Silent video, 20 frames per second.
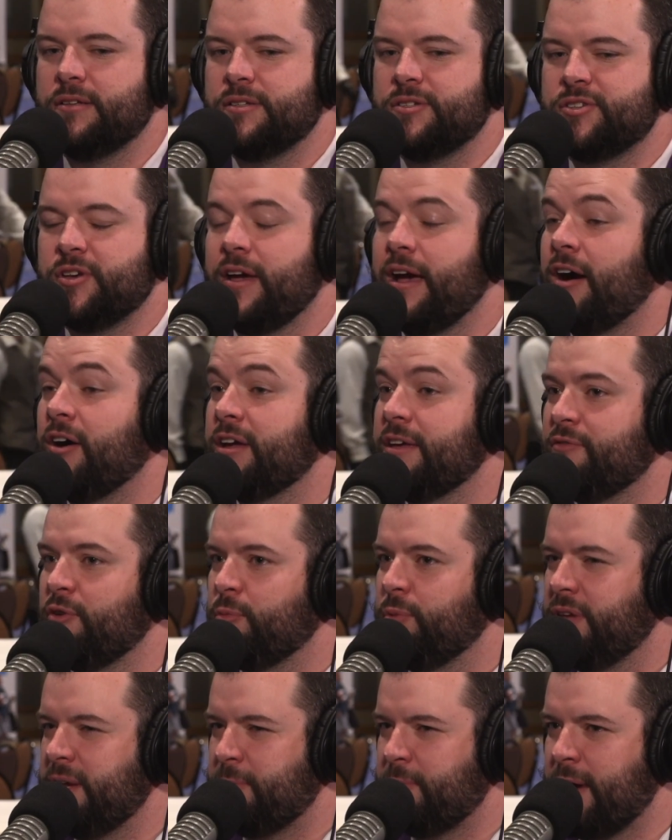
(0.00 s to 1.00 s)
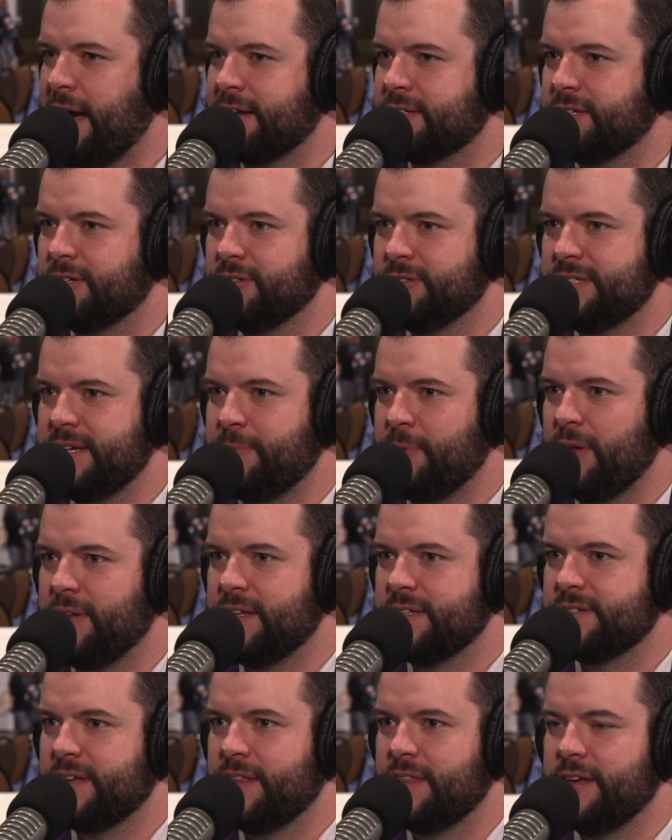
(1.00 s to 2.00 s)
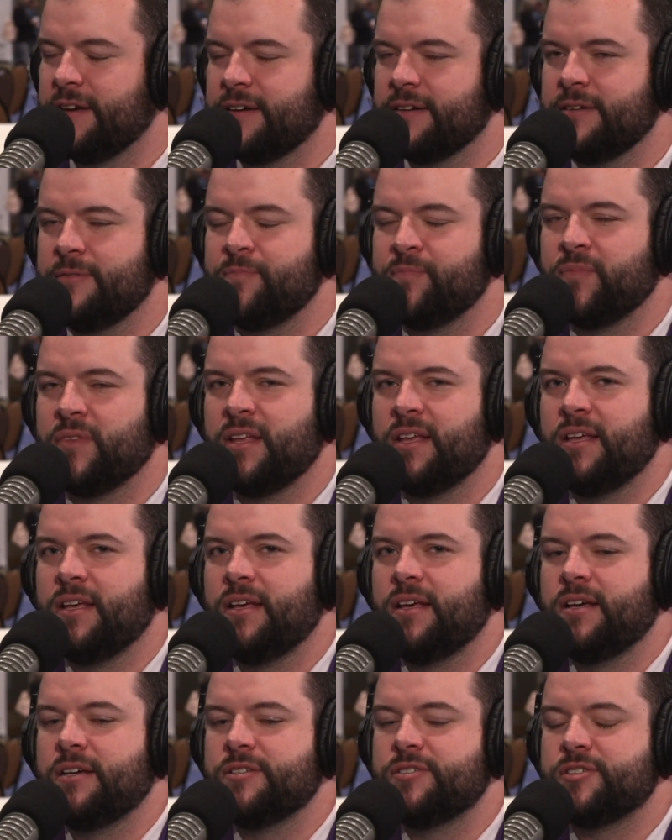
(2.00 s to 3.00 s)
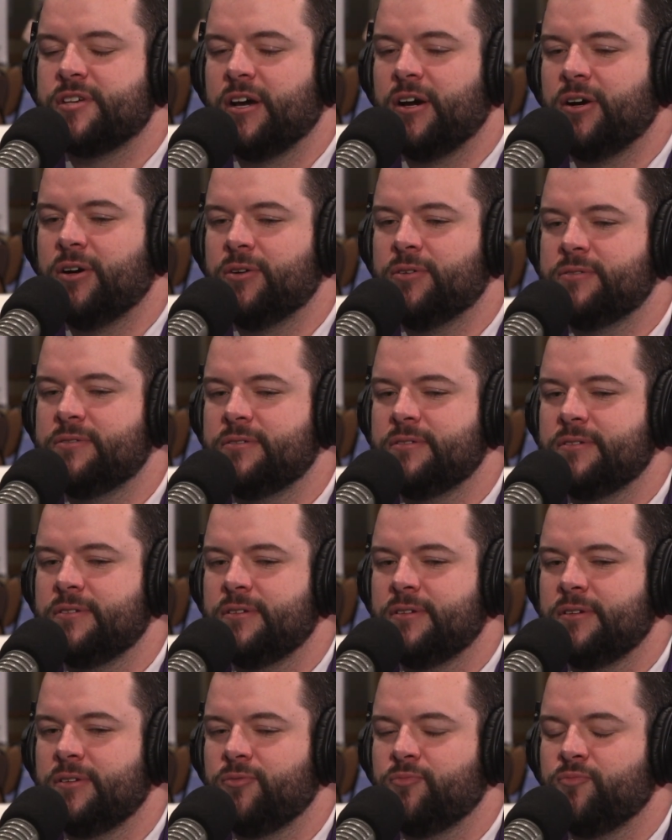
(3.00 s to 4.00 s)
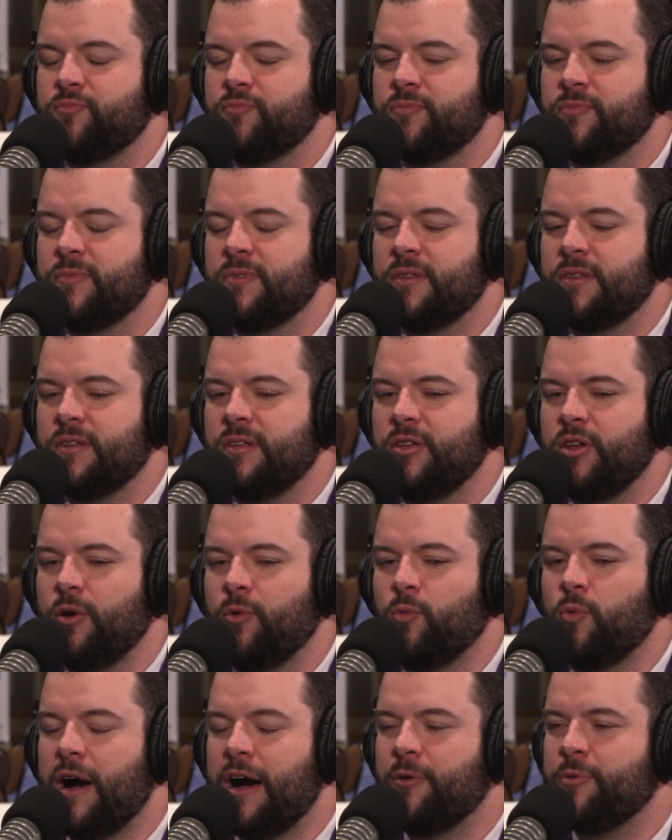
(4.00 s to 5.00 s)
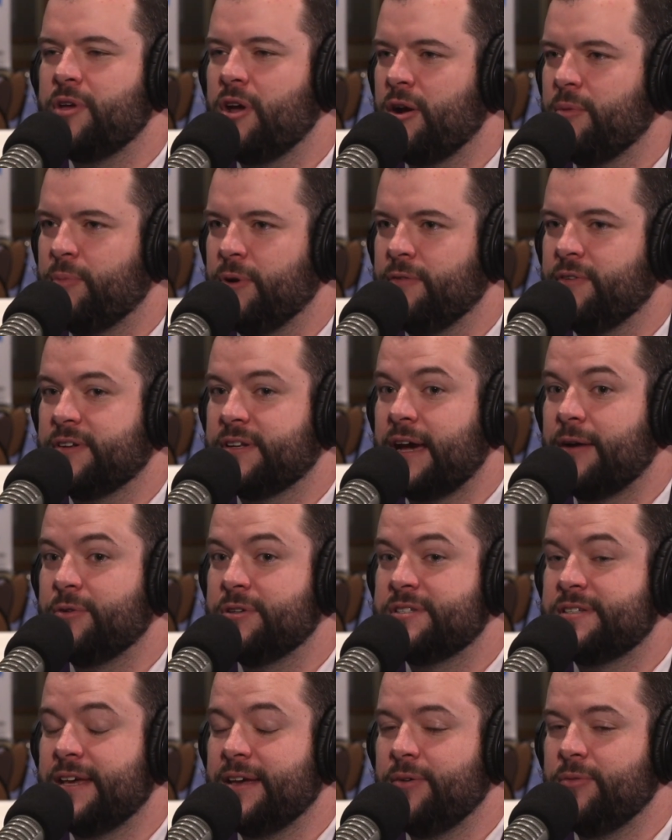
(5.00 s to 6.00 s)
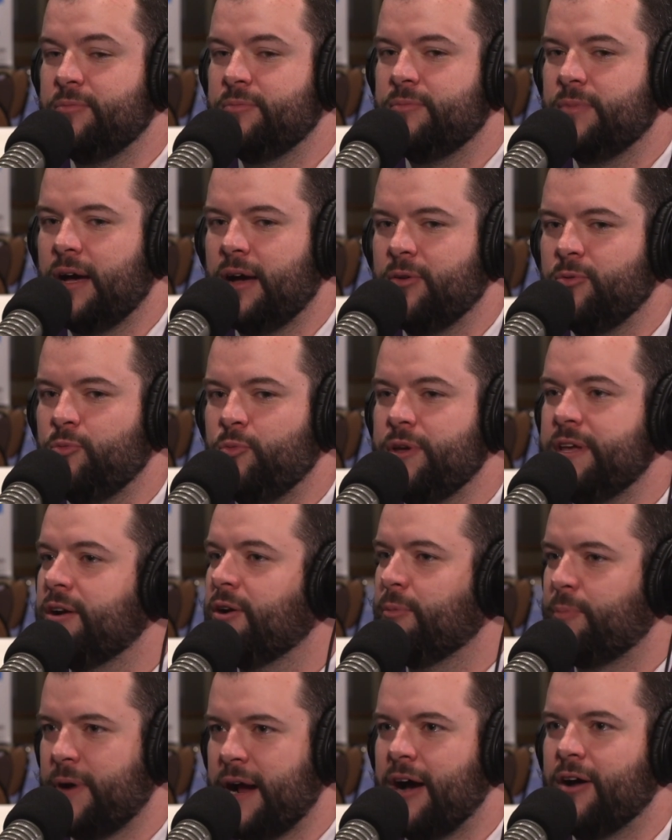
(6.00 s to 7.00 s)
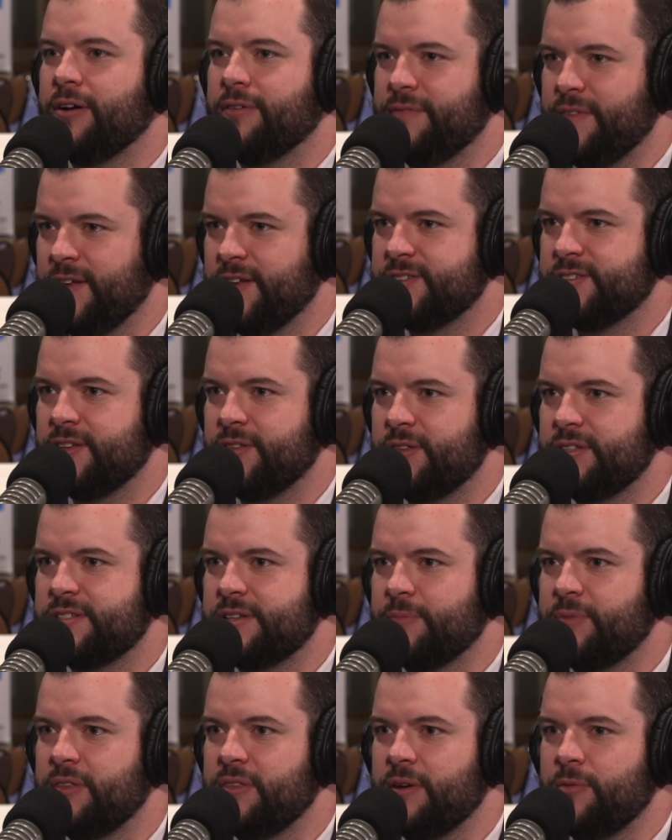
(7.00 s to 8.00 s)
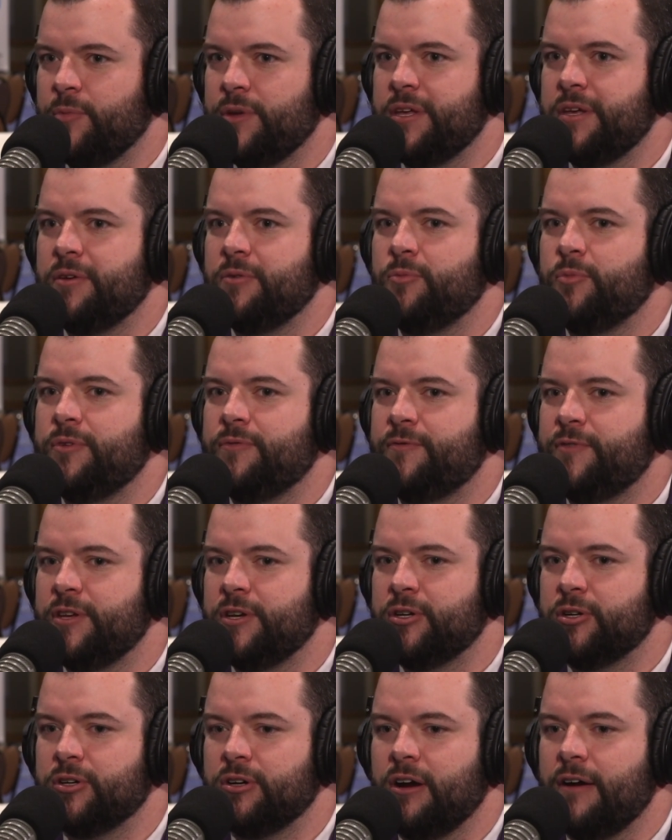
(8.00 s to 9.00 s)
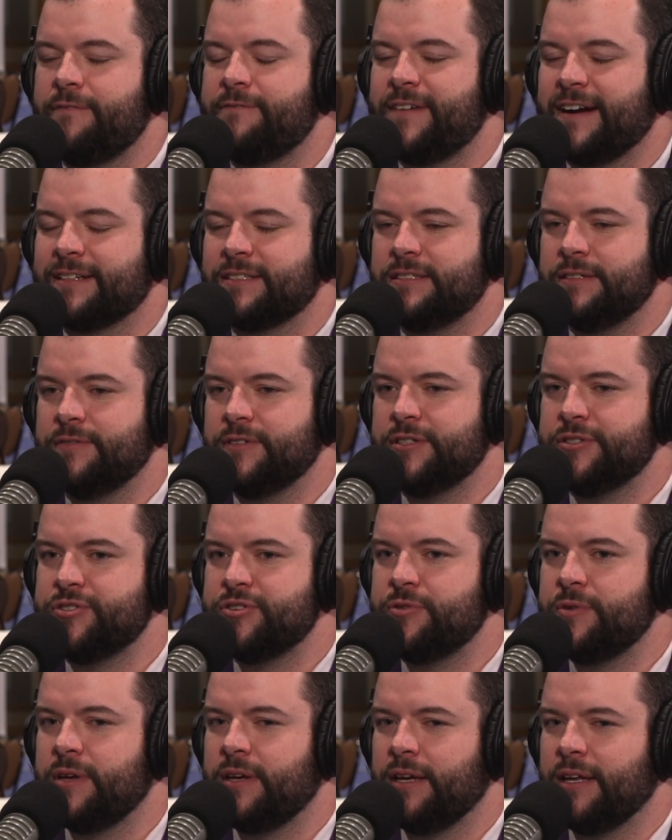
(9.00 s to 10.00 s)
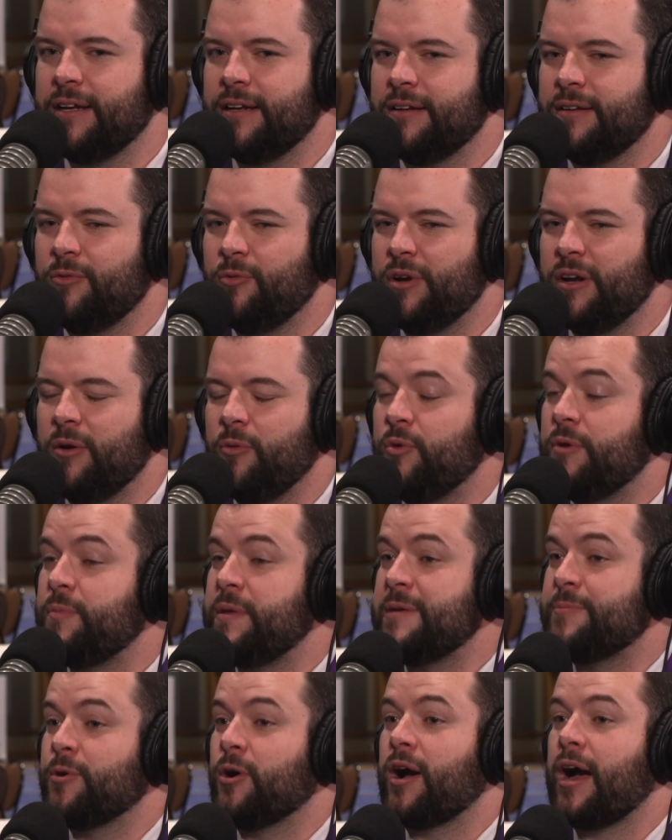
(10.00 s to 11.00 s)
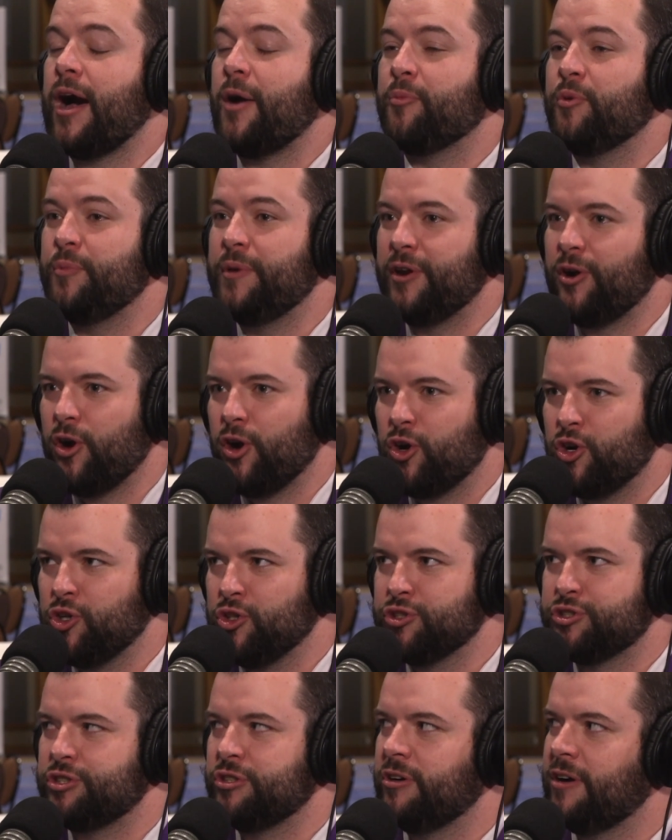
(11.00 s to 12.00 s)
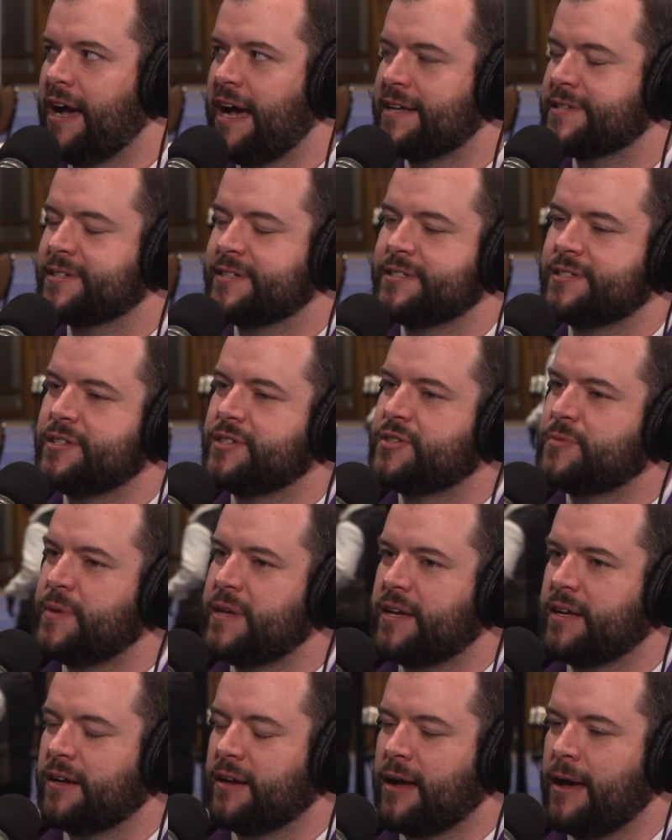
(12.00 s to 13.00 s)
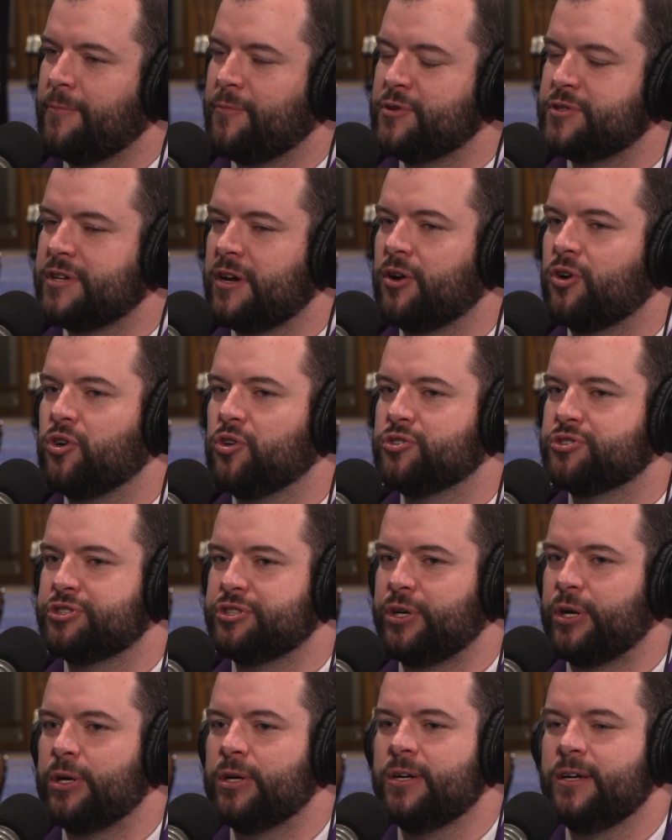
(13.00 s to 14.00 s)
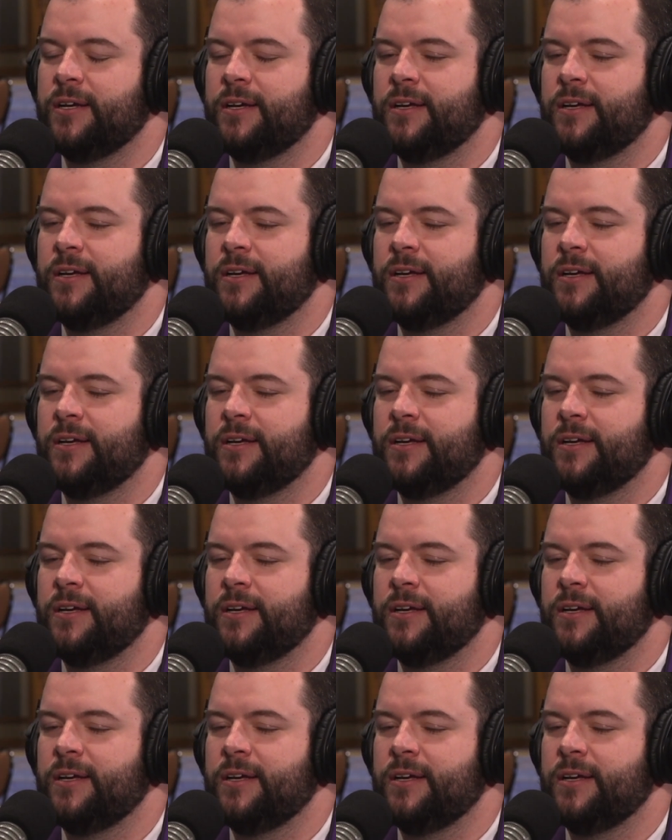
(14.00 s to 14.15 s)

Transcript: So I'll give a really practical tip on this, I think. So, while we aren't perfect, I would say we are proud of this. It's something that we feel effective in doing. And when people compliment our culture or ask us to speak at a conference on culture,